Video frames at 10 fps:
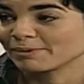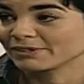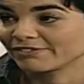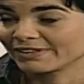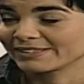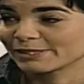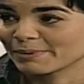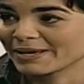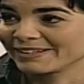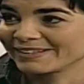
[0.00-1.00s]
people defend
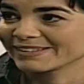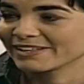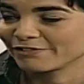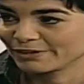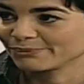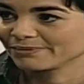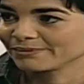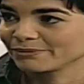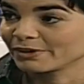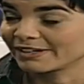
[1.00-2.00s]
Spain if it
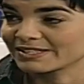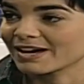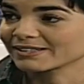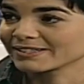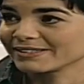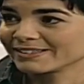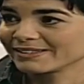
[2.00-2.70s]
were attacked?